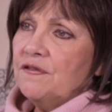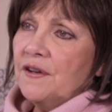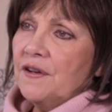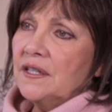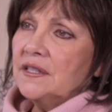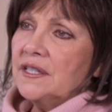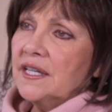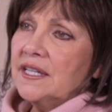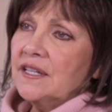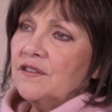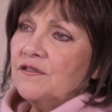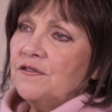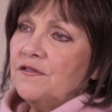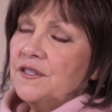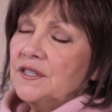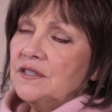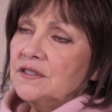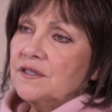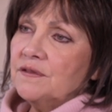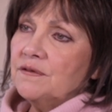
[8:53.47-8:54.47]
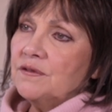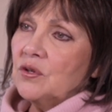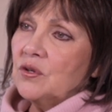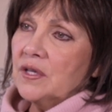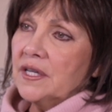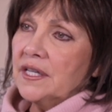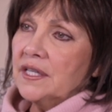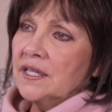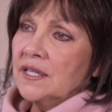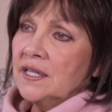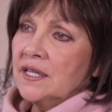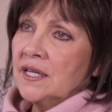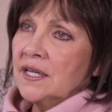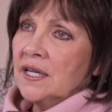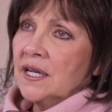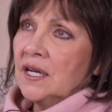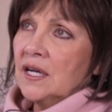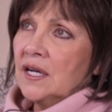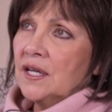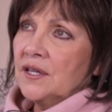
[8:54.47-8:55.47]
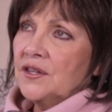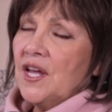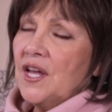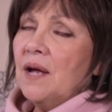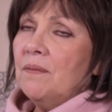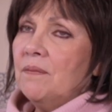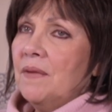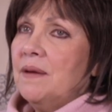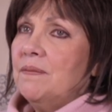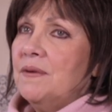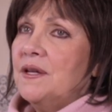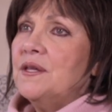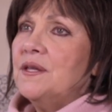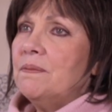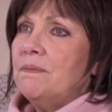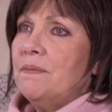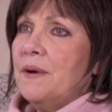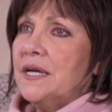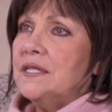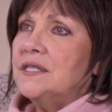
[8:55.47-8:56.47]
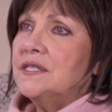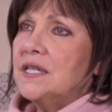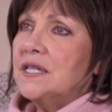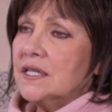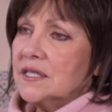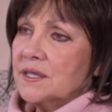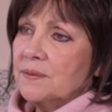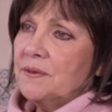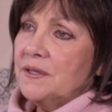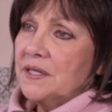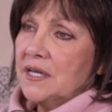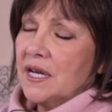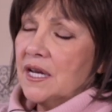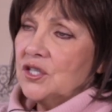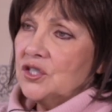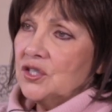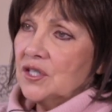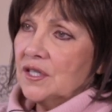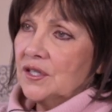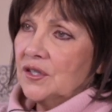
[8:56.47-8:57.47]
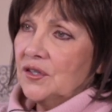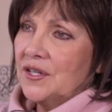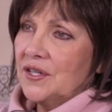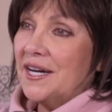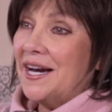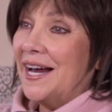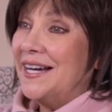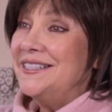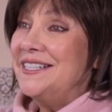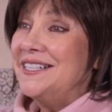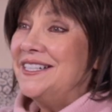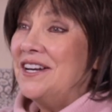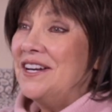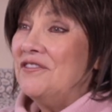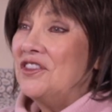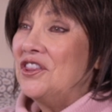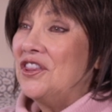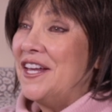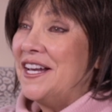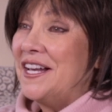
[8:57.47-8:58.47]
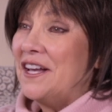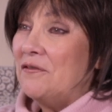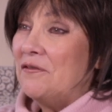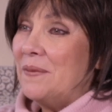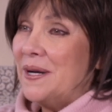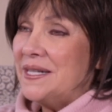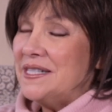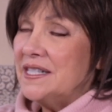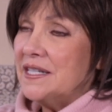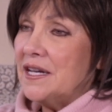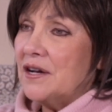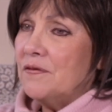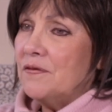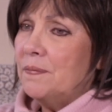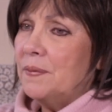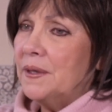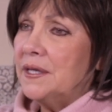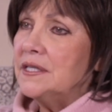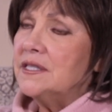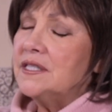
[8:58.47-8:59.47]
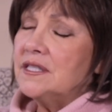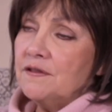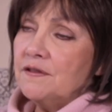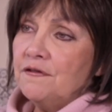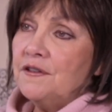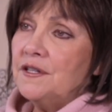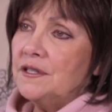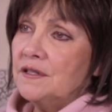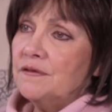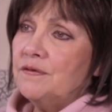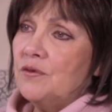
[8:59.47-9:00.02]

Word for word: felt like it filled a void. That may be the best explanation that I didn't even think of myself, but it's to fill a